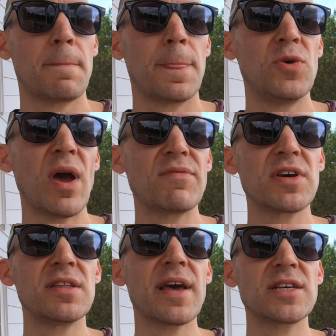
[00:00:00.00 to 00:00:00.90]
You have a
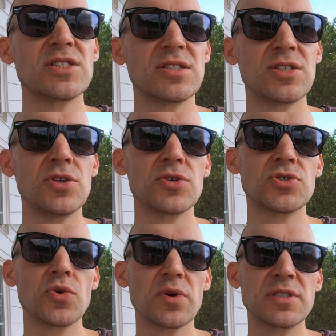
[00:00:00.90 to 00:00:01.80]
connection to your
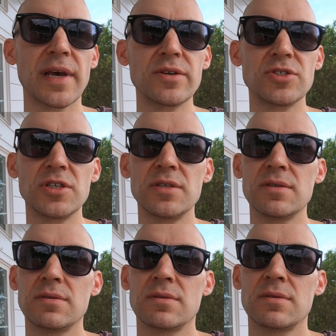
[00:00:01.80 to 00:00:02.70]
source energy,
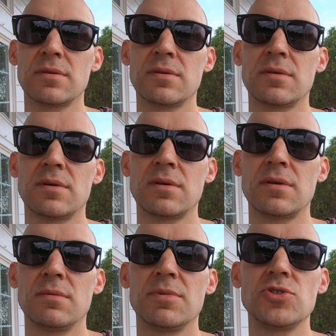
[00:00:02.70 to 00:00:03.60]

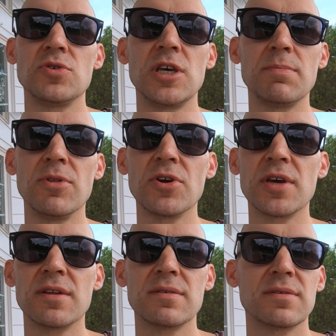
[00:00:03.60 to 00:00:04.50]
but you keep
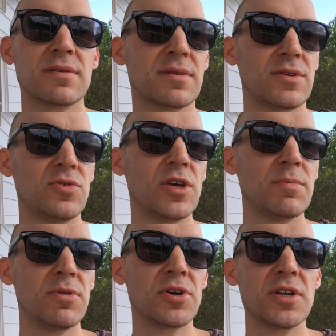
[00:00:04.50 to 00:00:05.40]
looking
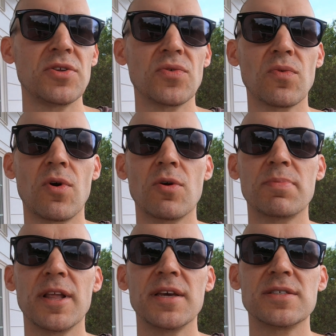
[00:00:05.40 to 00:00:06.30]
in the wrong
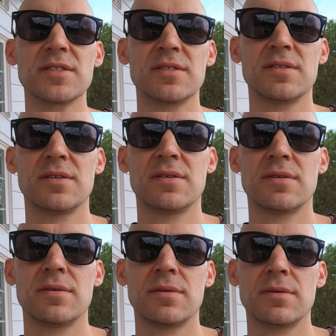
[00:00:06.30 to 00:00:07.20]
place.
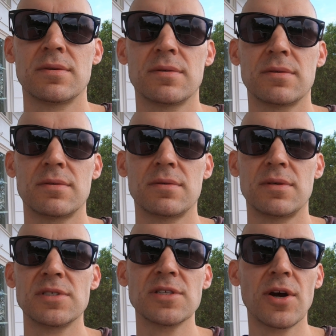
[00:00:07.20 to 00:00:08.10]

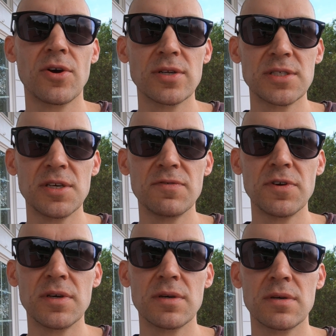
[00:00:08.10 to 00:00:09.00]
It's not on
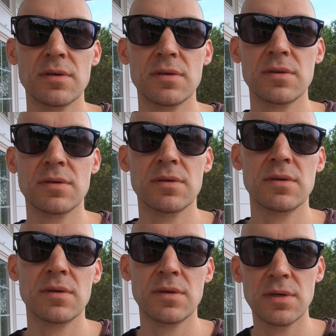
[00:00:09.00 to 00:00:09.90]
TV.
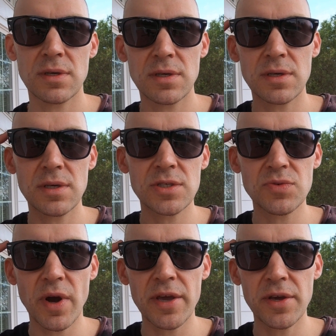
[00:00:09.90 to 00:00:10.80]
It's
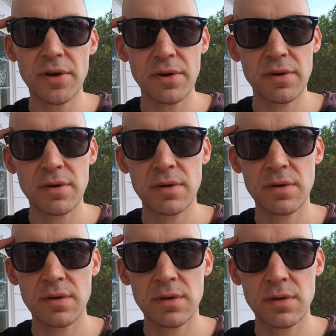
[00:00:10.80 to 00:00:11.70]
right here.
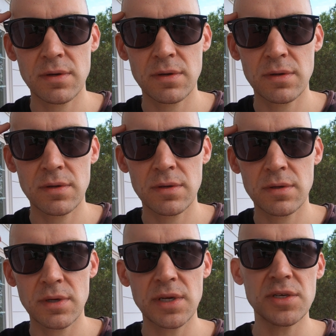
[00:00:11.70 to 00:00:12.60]

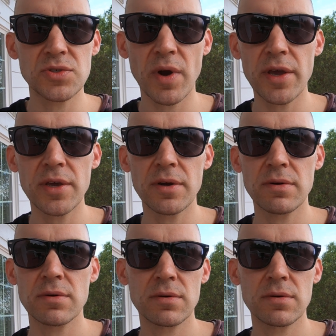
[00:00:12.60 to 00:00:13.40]
And it's right here.